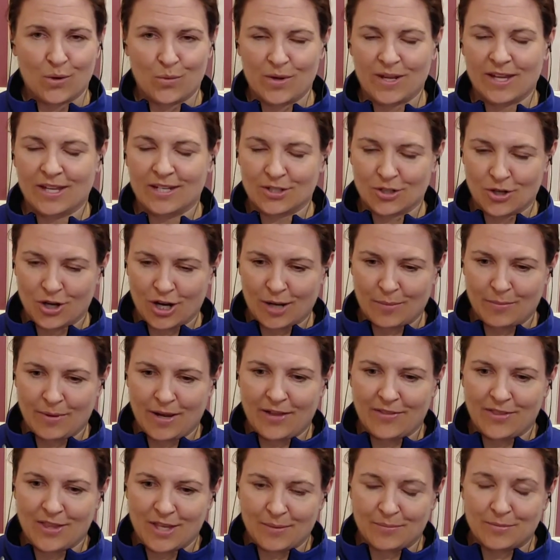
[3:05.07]
we can talk
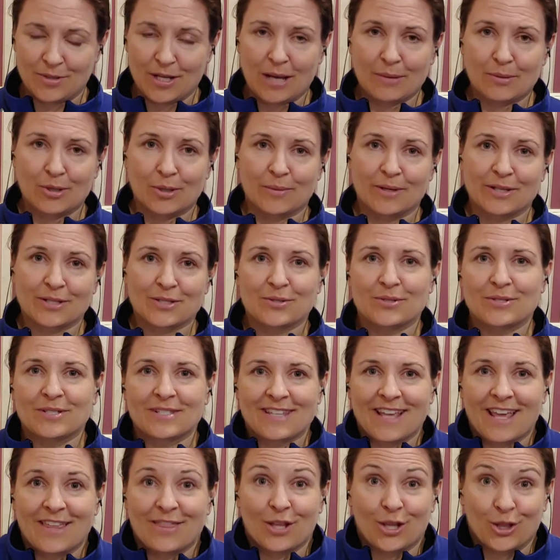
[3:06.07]
about the abdominal muscles
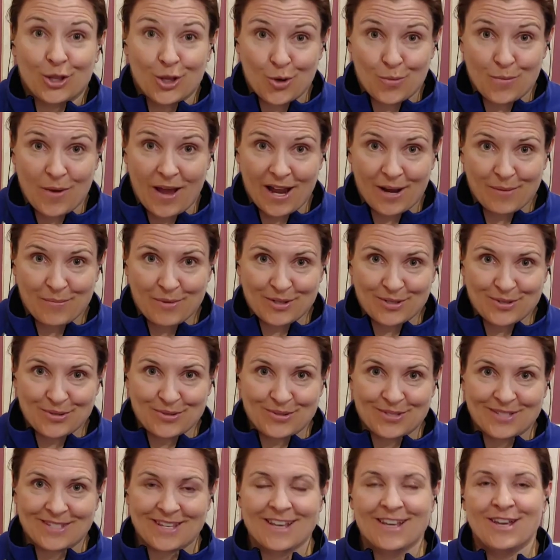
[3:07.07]
and the low back
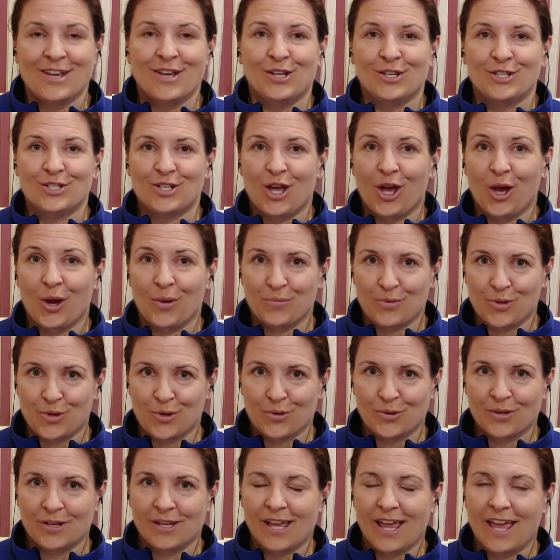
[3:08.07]
muscles to help
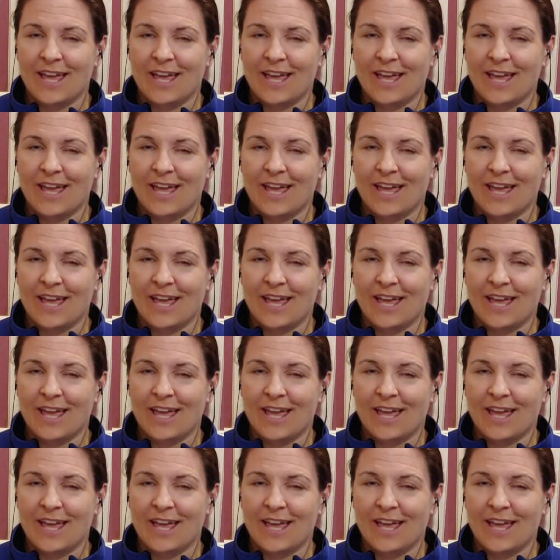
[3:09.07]
you.